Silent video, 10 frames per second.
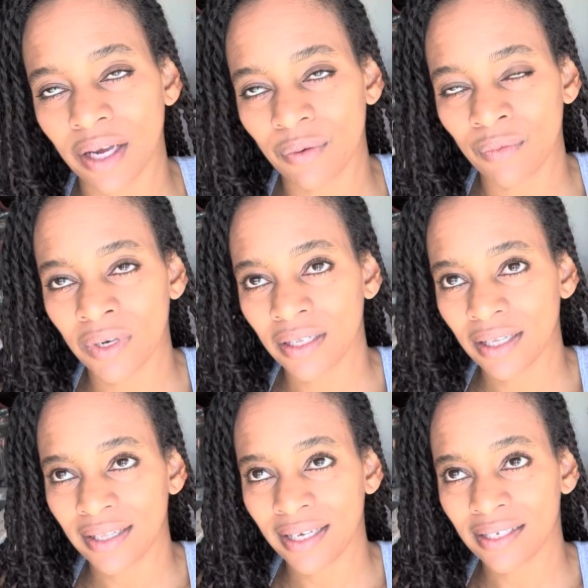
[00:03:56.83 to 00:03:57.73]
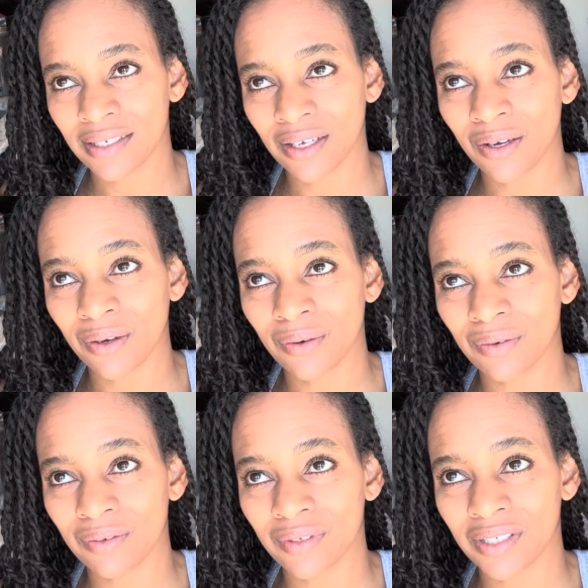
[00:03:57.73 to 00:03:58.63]
One of the things though
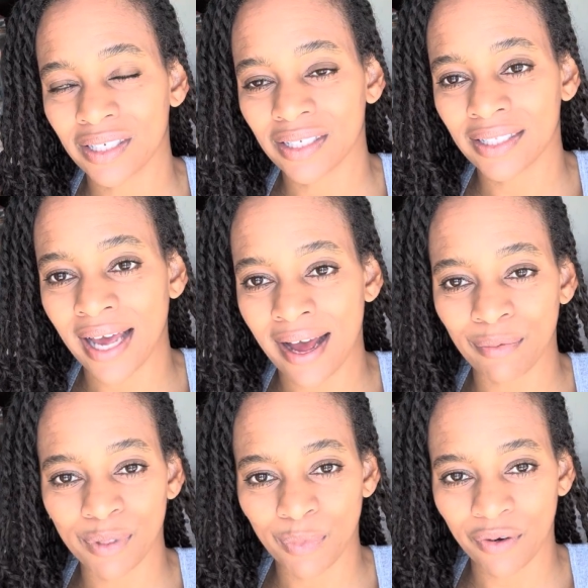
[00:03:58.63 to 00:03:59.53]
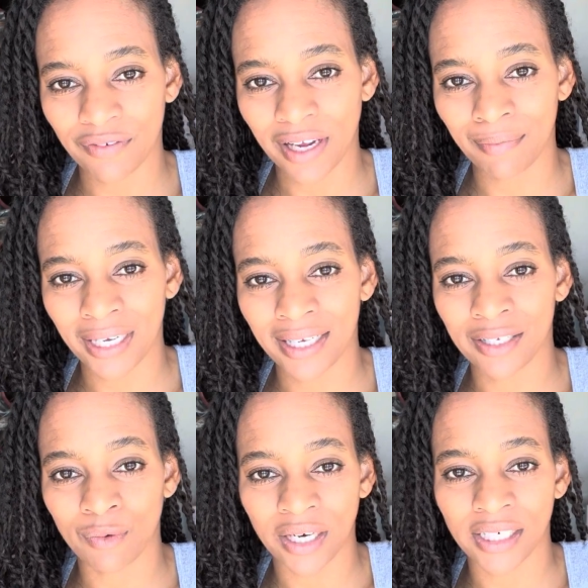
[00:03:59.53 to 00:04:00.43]
that helps motivate me is
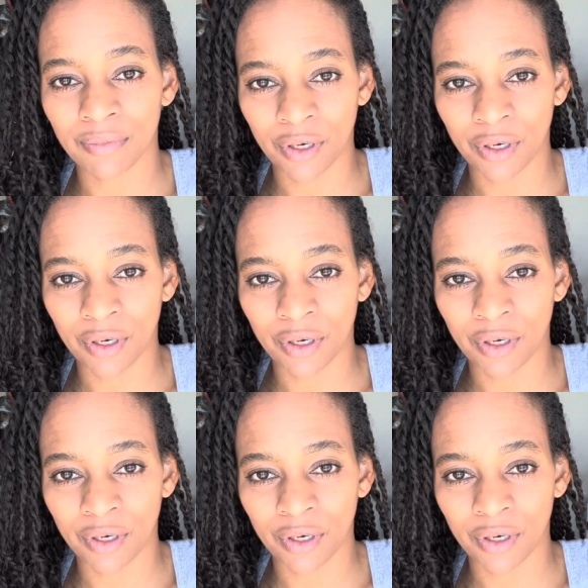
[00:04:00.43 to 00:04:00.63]
watching